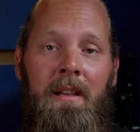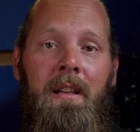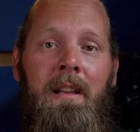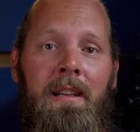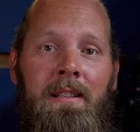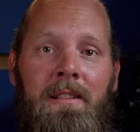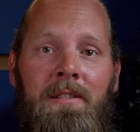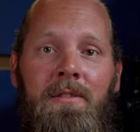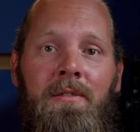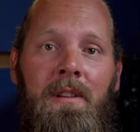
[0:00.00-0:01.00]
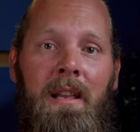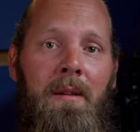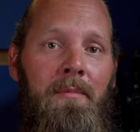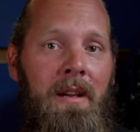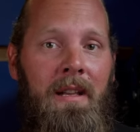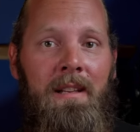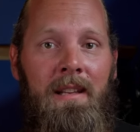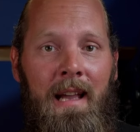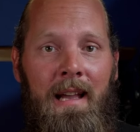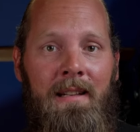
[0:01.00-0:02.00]
connect it to the camera in
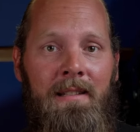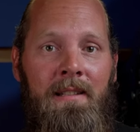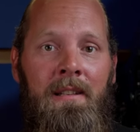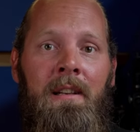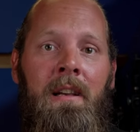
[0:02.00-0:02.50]
your hand,